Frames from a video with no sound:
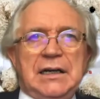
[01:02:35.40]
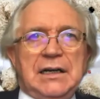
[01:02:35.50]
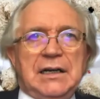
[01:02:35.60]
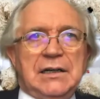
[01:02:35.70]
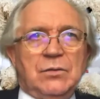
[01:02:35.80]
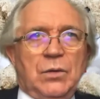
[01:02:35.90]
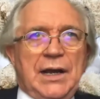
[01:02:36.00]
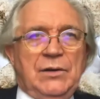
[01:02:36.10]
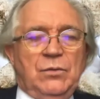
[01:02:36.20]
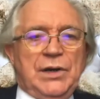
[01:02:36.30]

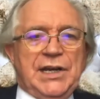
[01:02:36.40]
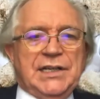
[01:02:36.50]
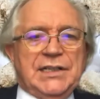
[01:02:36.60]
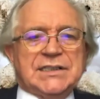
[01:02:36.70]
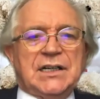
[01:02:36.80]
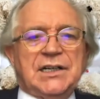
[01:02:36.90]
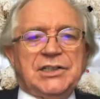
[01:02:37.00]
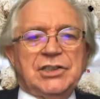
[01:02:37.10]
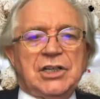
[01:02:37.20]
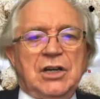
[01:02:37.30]
when we decided
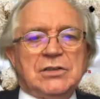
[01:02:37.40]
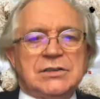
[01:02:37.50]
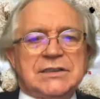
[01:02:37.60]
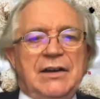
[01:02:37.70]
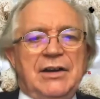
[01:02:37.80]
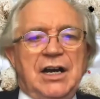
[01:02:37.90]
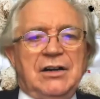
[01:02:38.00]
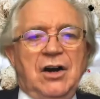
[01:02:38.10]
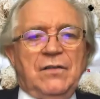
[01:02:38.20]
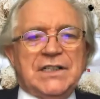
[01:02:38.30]
to close down our
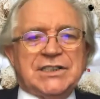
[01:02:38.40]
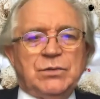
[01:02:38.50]
office,